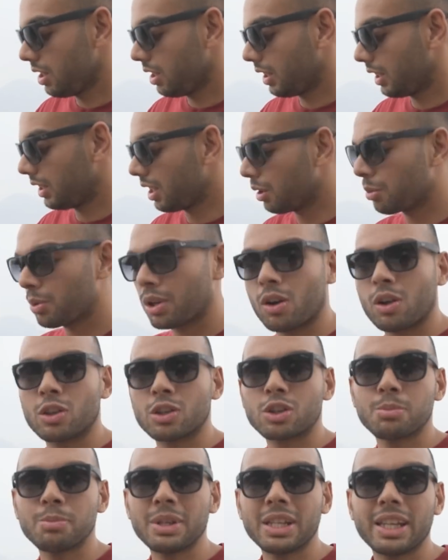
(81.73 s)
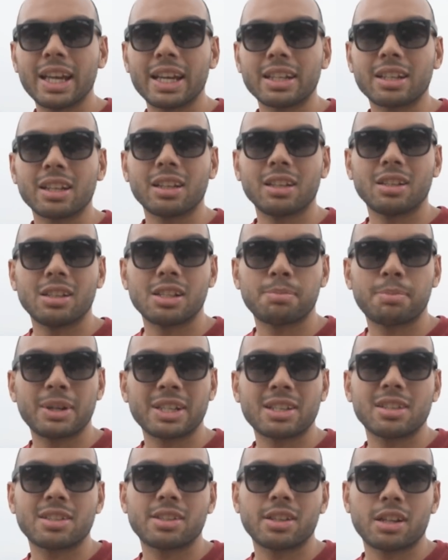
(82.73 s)
India will also be getting a
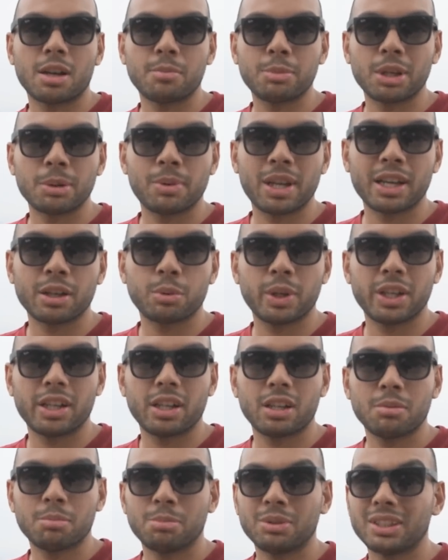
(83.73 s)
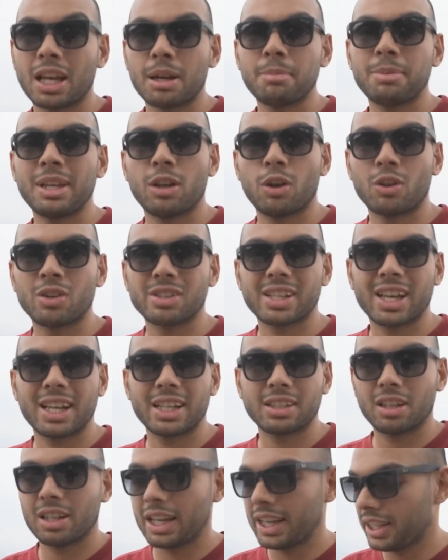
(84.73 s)
special ceramic black variant, but that'll be launched
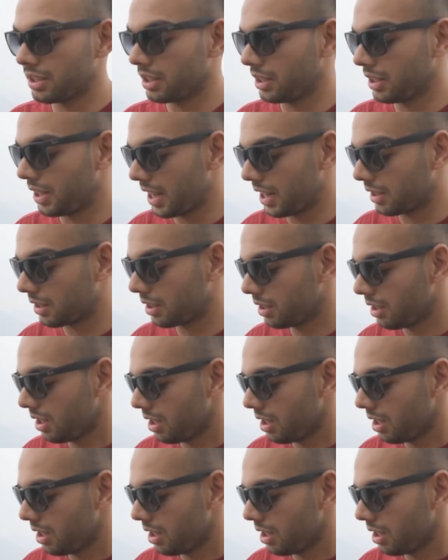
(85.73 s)
at a later date.